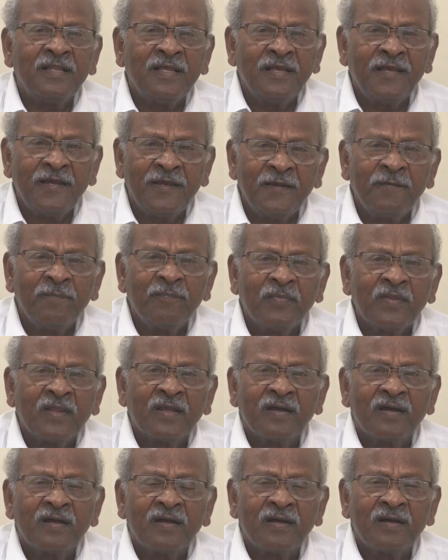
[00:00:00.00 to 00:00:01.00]
the
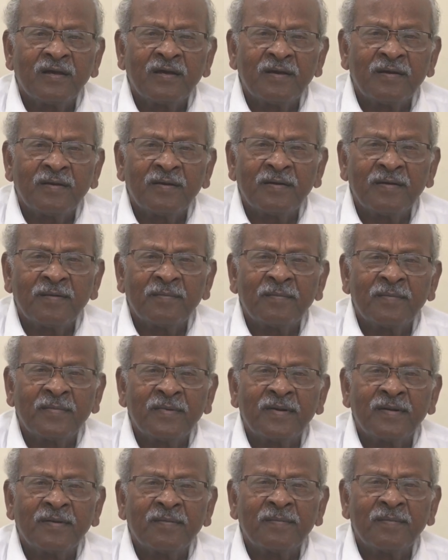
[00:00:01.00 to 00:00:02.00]

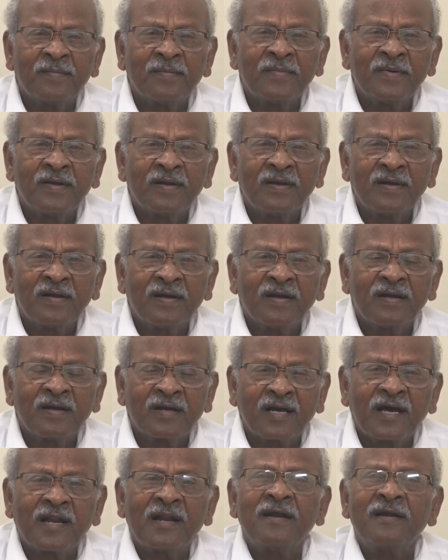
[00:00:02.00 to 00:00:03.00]
um, uh, uh
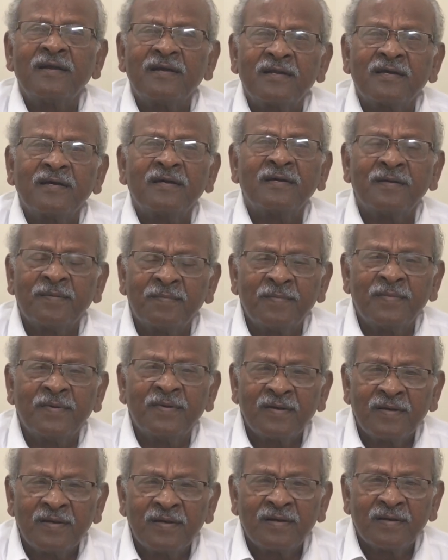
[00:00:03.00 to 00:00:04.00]
current uh,
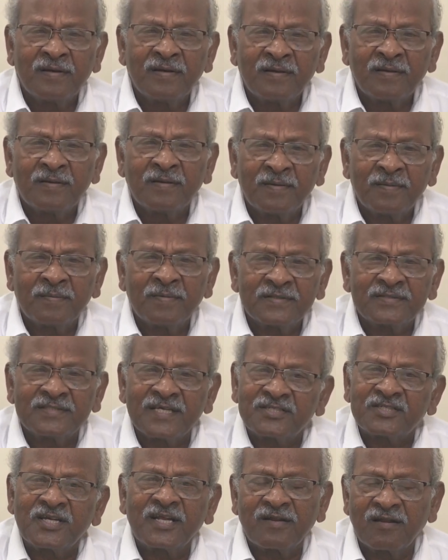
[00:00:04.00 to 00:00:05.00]
uh,
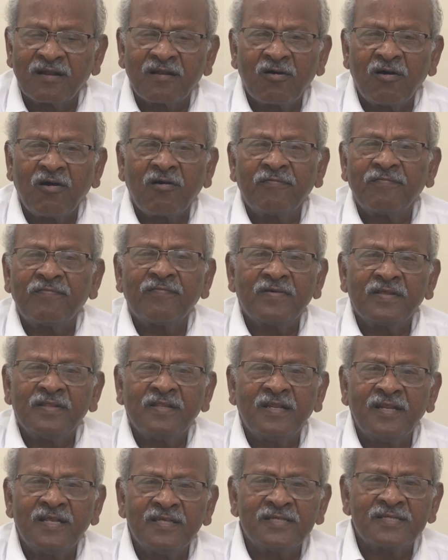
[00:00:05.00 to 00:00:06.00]
session of
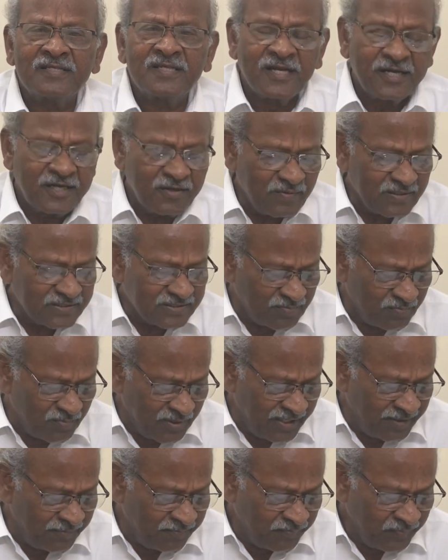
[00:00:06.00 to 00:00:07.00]
the Legislative
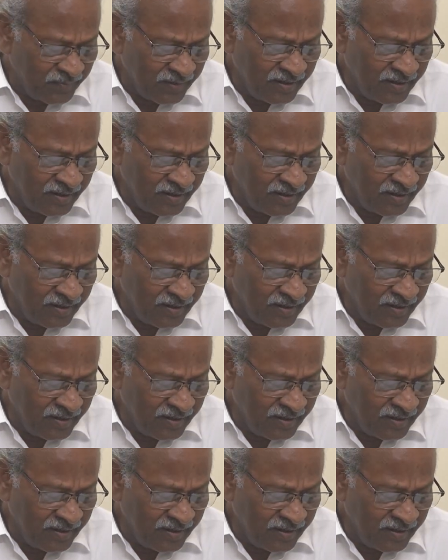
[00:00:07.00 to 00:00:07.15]
Assembly.